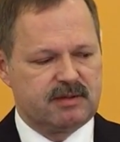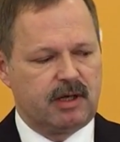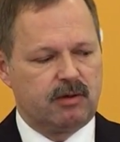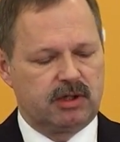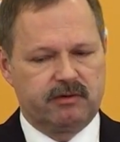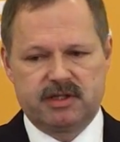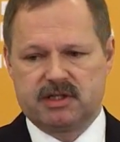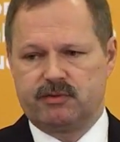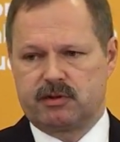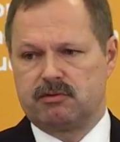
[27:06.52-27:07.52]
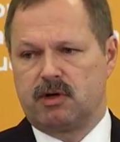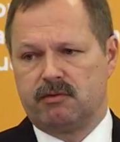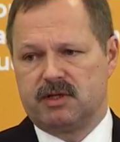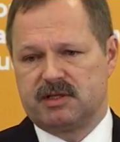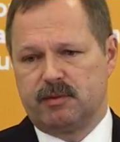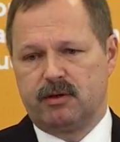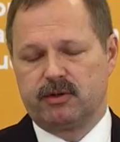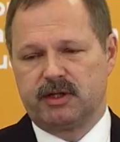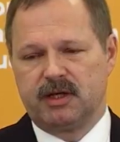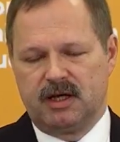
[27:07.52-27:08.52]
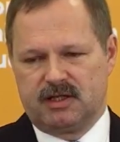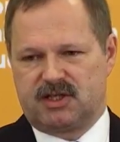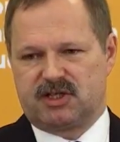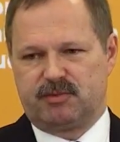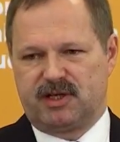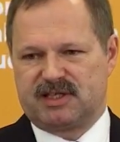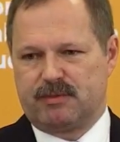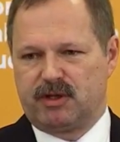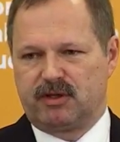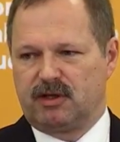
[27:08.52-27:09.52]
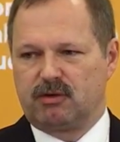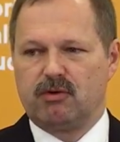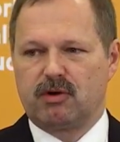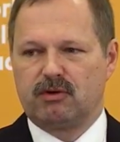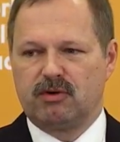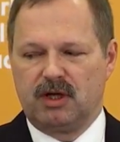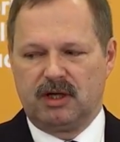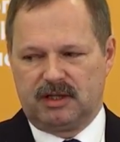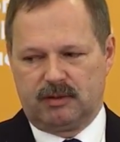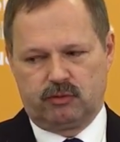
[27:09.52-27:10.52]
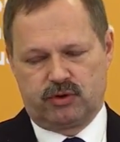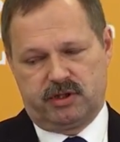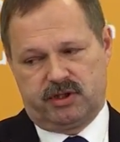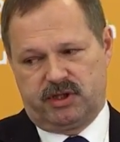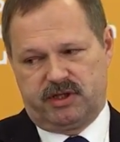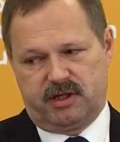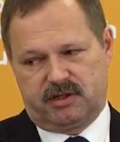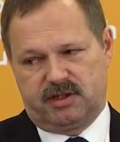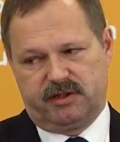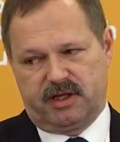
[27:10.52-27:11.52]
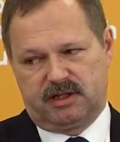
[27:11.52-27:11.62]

A couple more interesting things. Supersonic jets